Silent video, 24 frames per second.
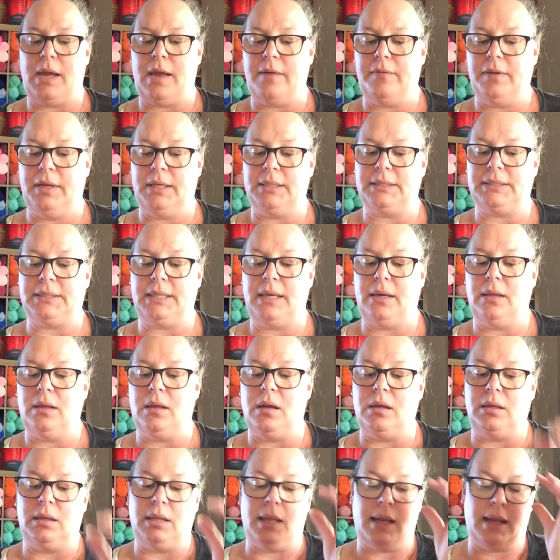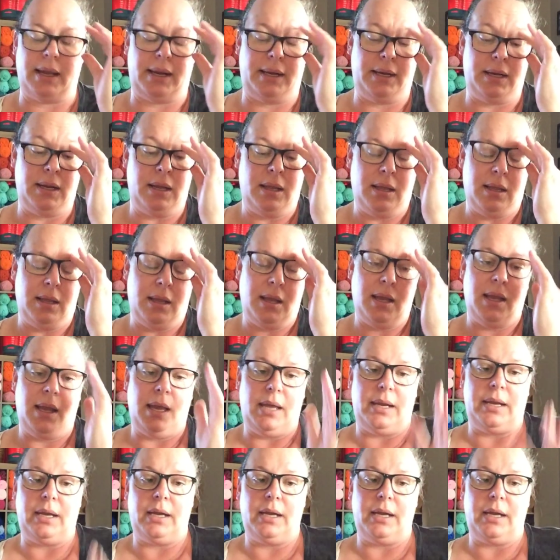having a sale online. And